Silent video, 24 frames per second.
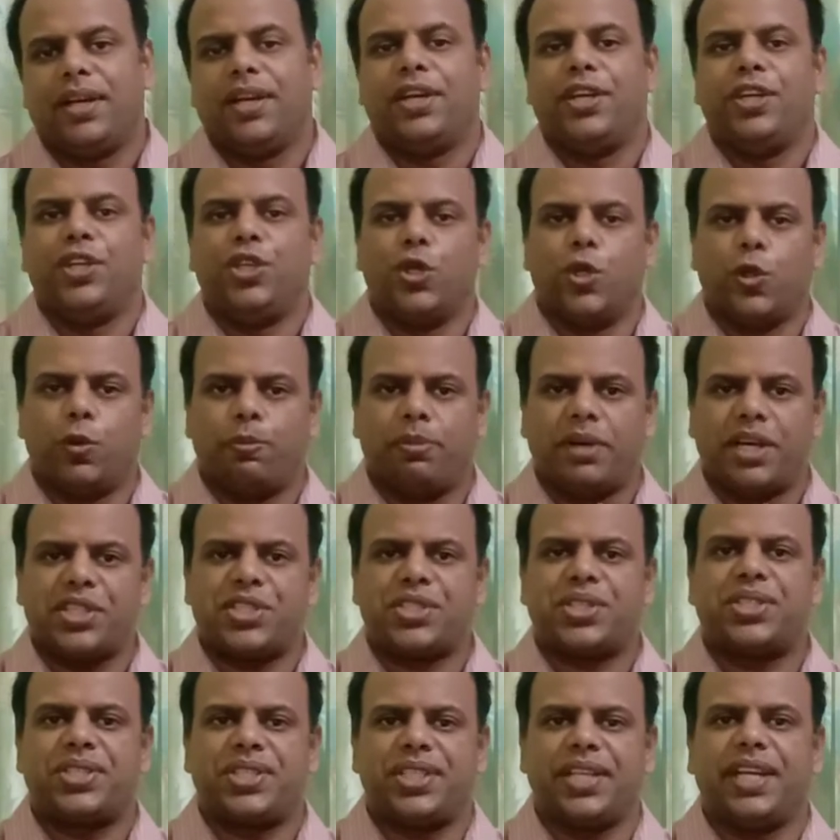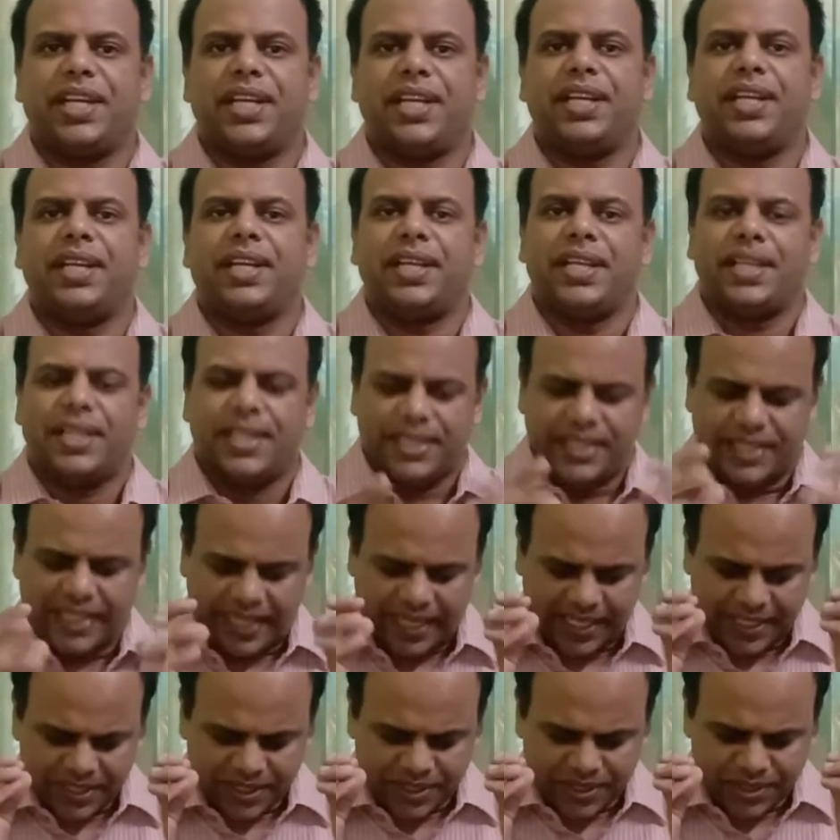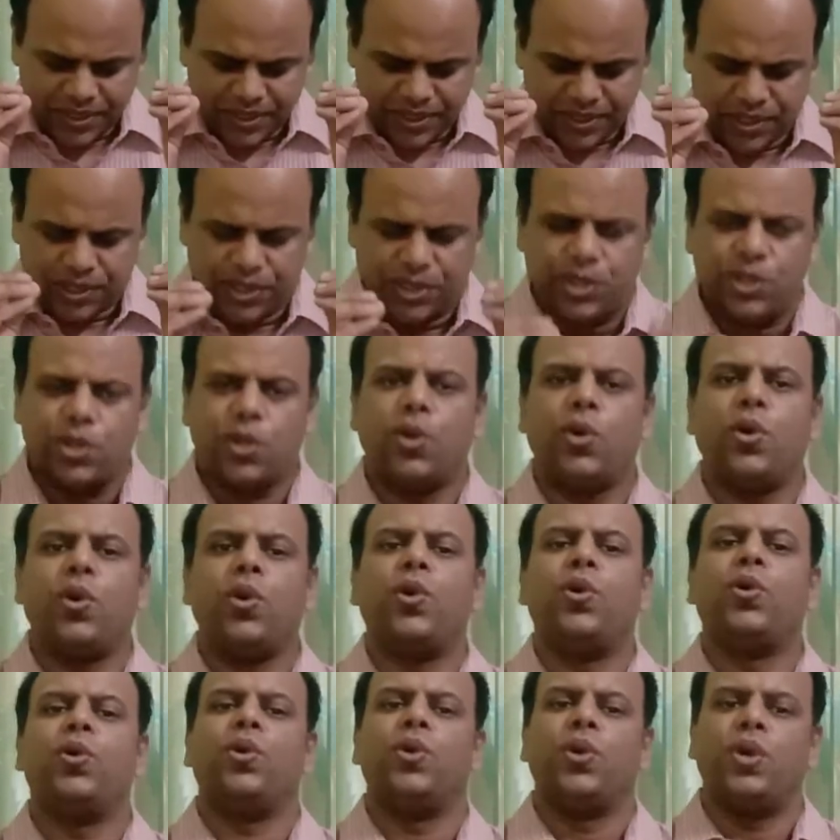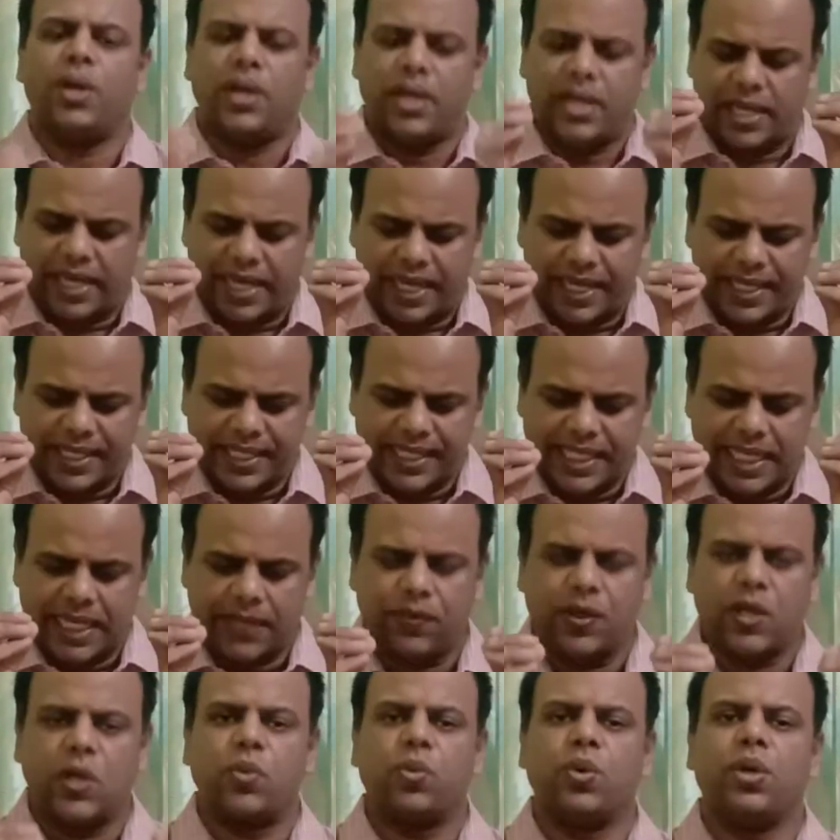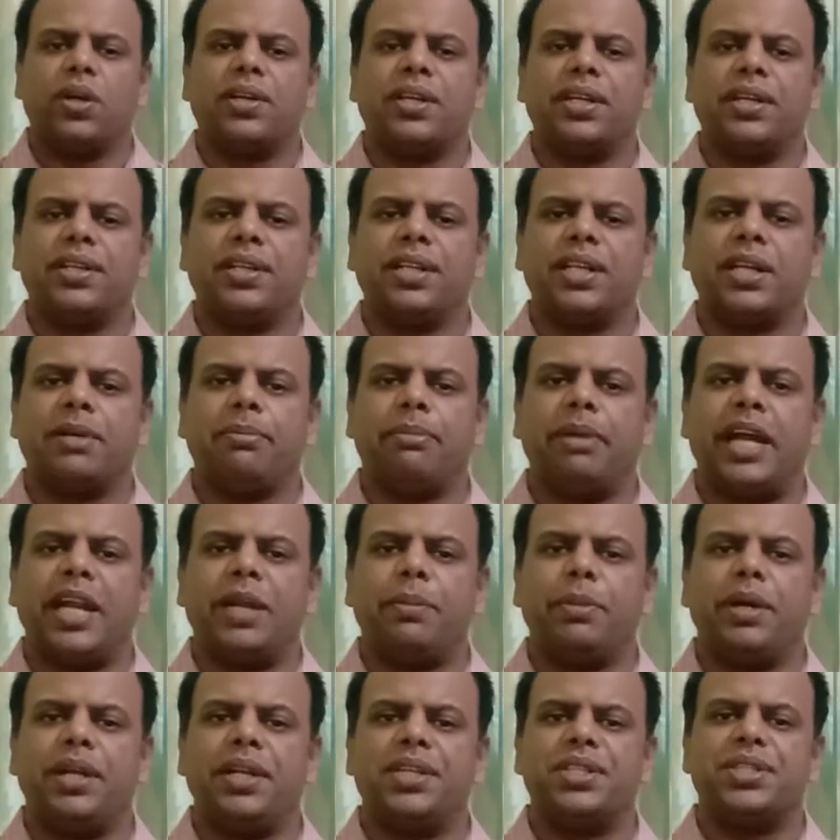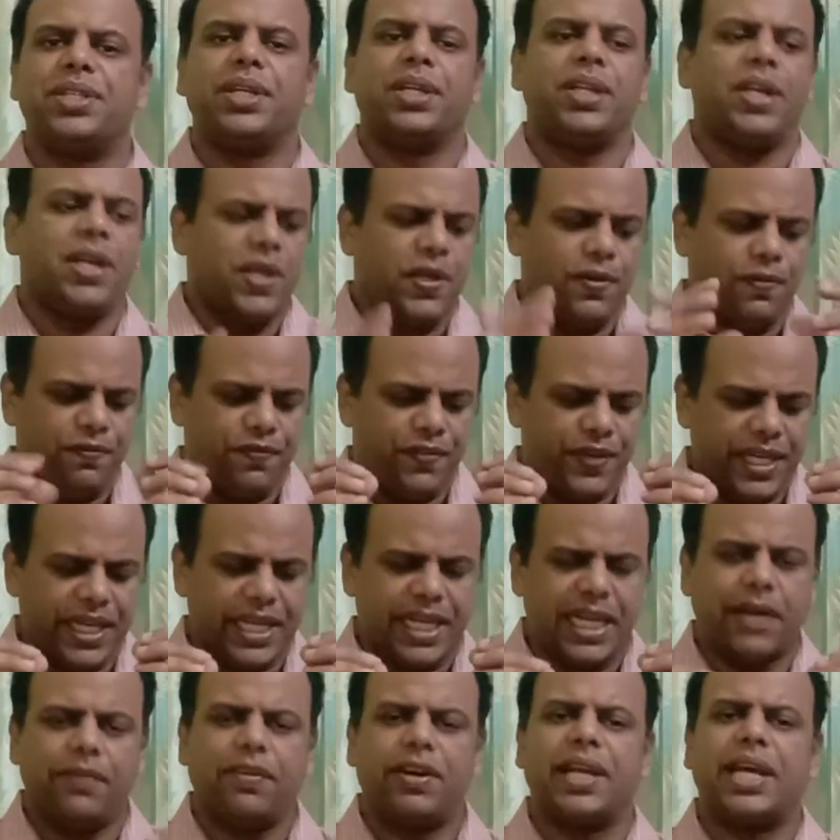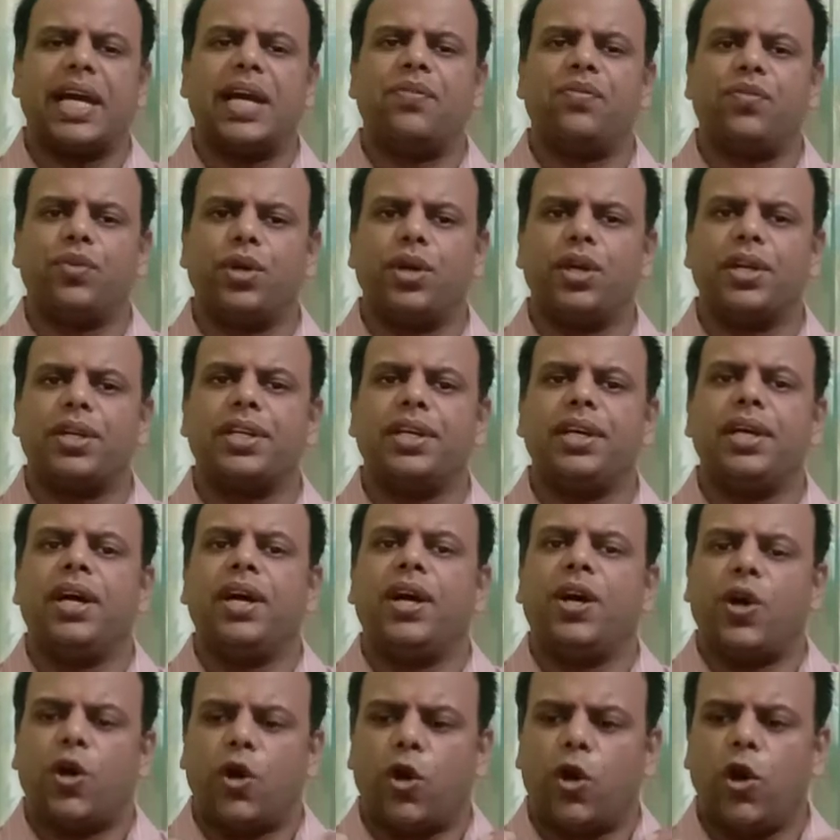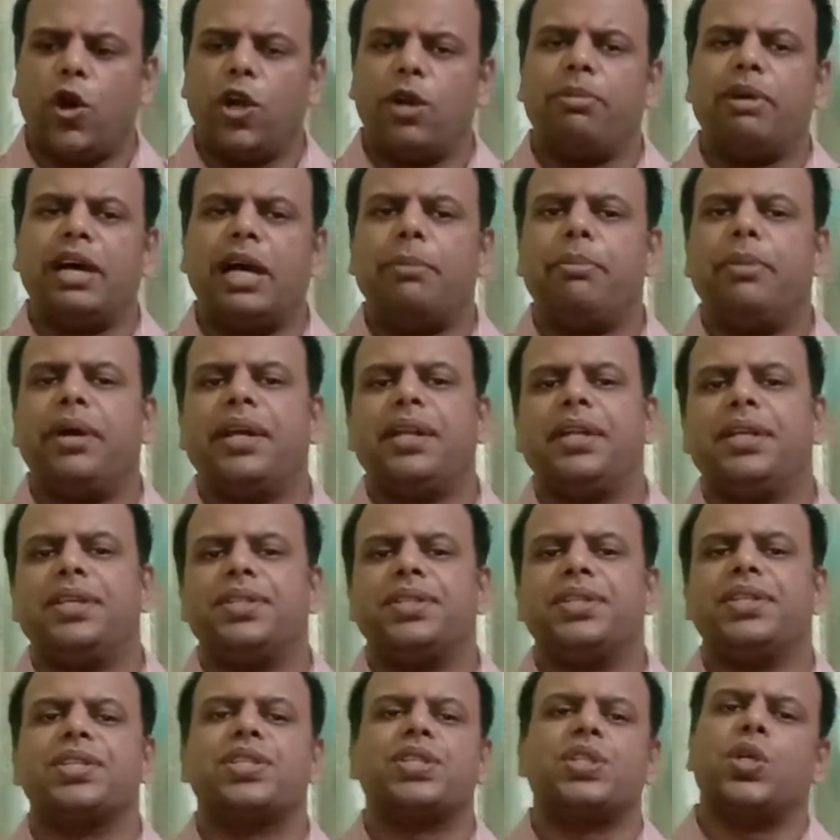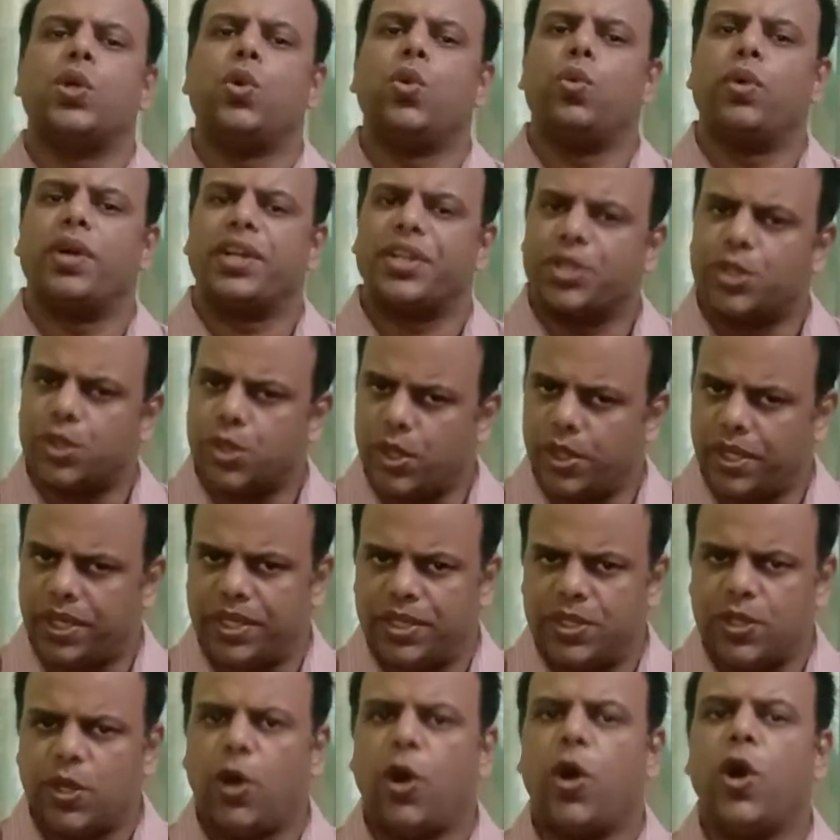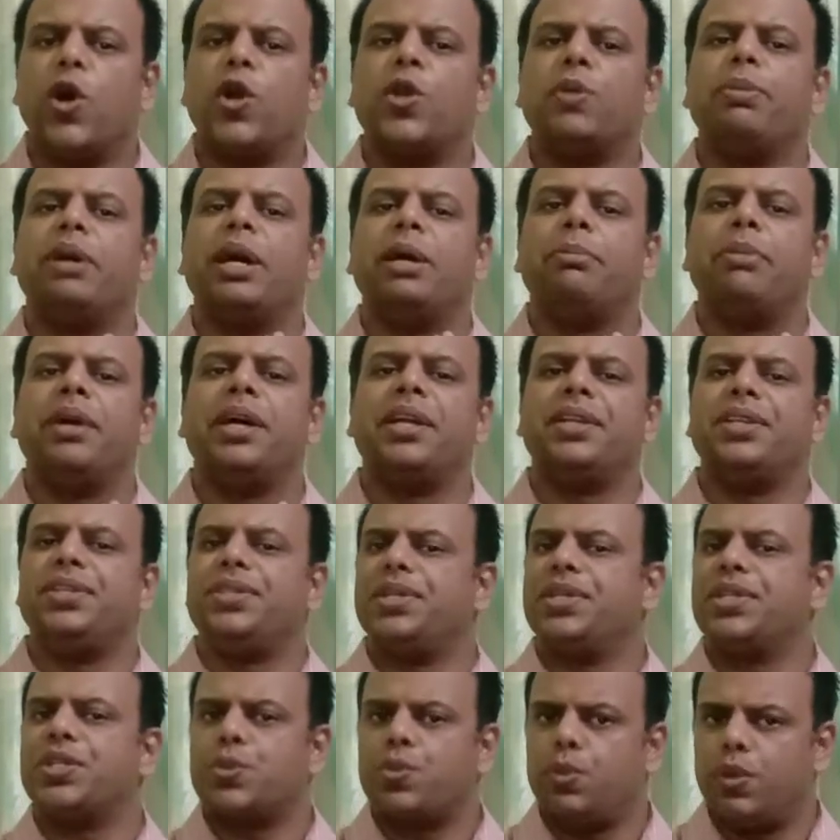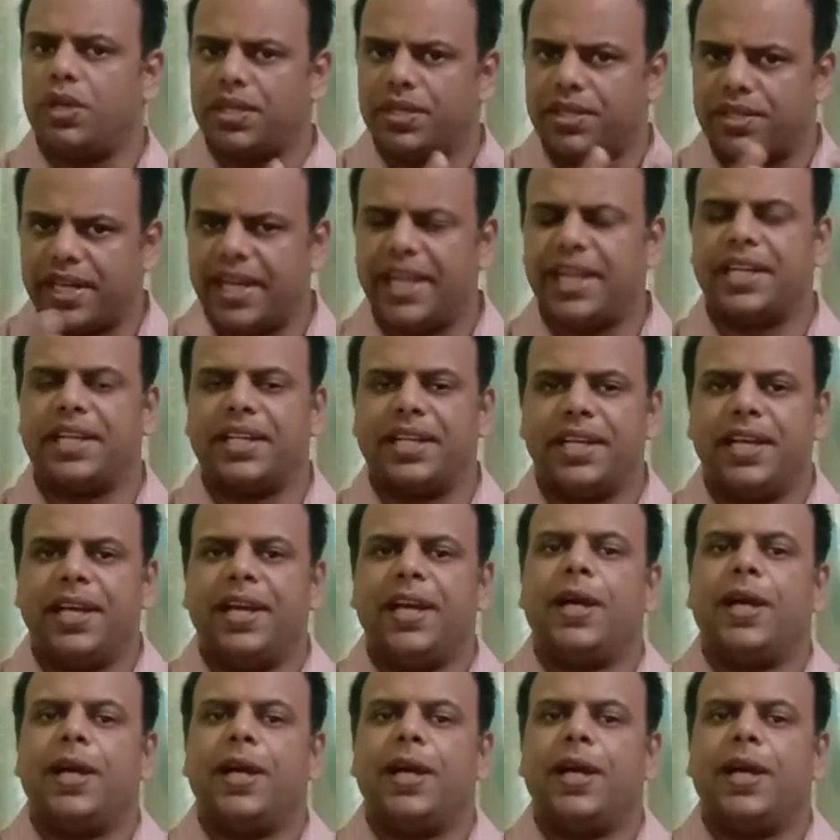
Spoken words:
You must say that no, I never worked under a bad manager. Wherever I worked, all my managers were good. All my managers were great.